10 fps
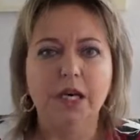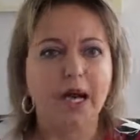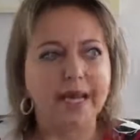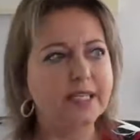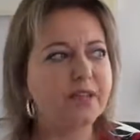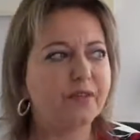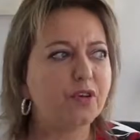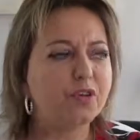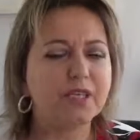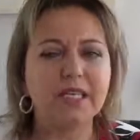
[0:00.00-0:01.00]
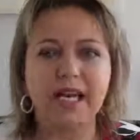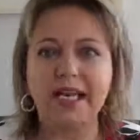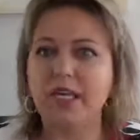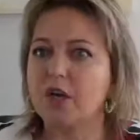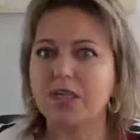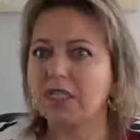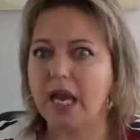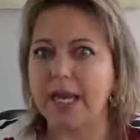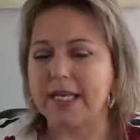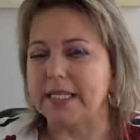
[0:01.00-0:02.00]
I interview you today, you got to
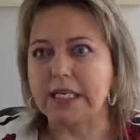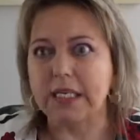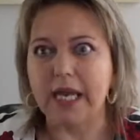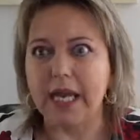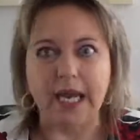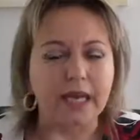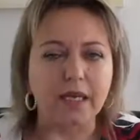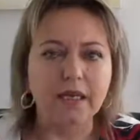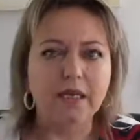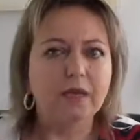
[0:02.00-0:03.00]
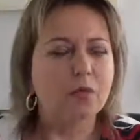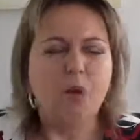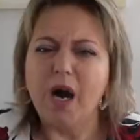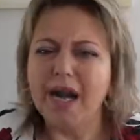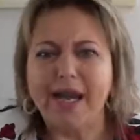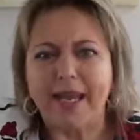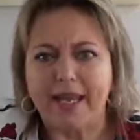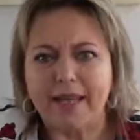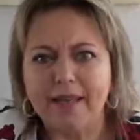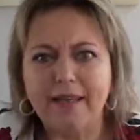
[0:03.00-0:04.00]
sign it today. Why?
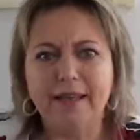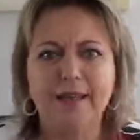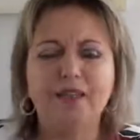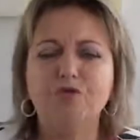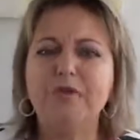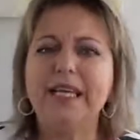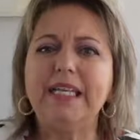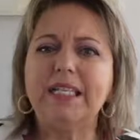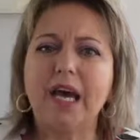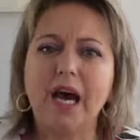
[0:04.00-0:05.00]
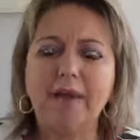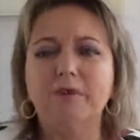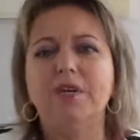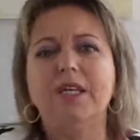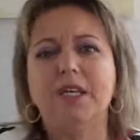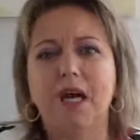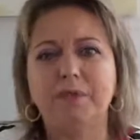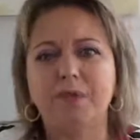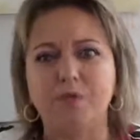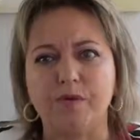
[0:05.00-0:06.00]
You need time. You need time
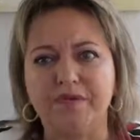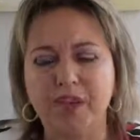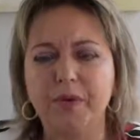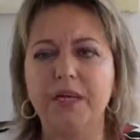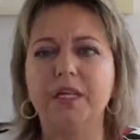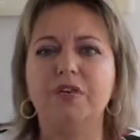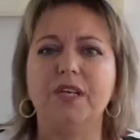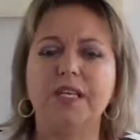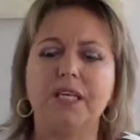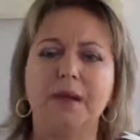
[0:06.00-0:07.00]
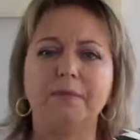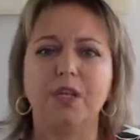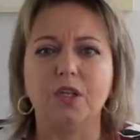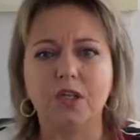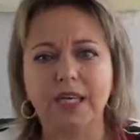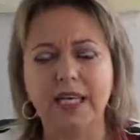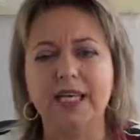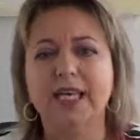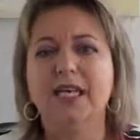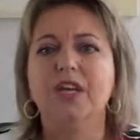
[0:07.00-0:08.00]
to review it. You need time to look at
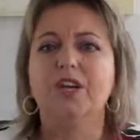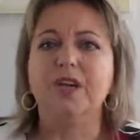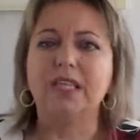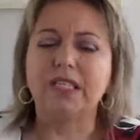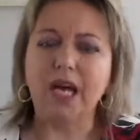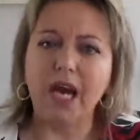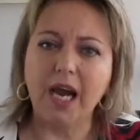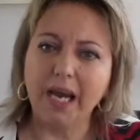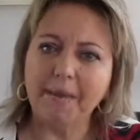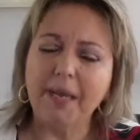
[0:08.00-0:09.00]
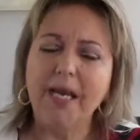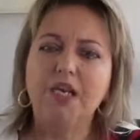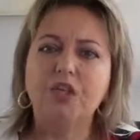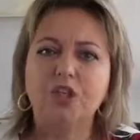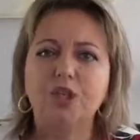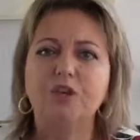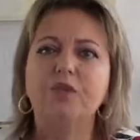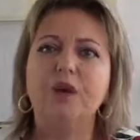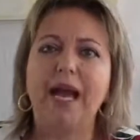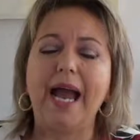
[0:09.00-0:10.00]
it. You need time
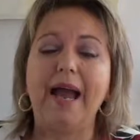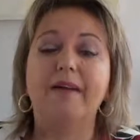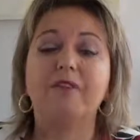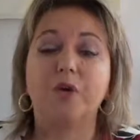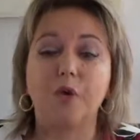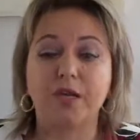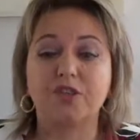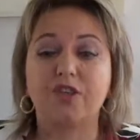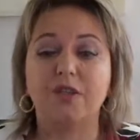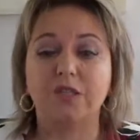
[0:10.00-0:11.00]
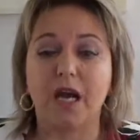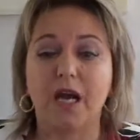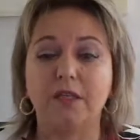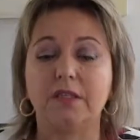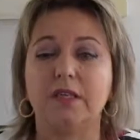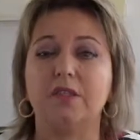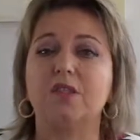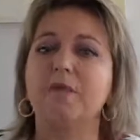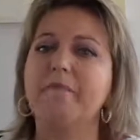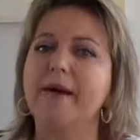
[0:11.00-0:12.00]
to have questions answered.
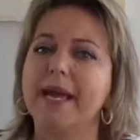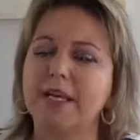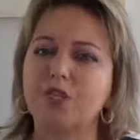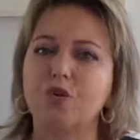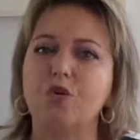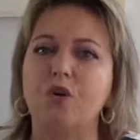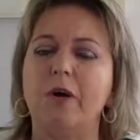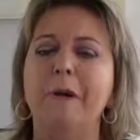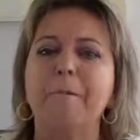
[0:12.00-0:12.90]
So make sure